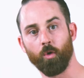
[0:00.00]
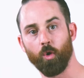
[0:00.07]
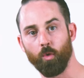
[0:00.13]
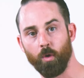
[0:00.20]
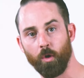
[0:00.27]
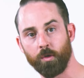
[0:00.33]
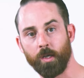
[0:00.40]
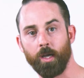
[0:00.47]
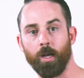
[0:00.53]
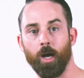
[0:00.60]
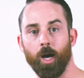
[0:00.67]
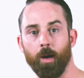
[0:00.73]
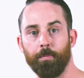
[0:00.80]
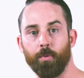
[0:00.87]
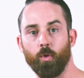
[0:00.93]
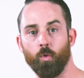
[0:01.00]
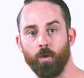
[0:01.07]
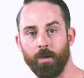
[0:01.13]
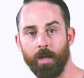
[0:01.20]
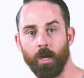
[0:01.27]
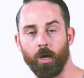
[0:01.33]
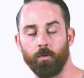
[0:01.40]
or rotate up or
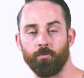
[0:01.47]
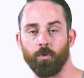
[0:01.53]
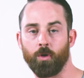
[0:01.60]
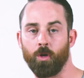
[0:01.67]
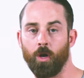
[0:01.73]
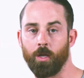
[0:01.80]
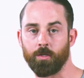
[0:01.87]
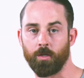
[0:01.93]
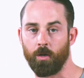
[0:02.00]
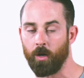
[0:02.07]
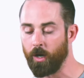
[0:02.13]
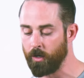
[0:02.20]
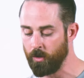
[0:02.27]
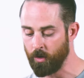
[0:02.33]
down for constant on.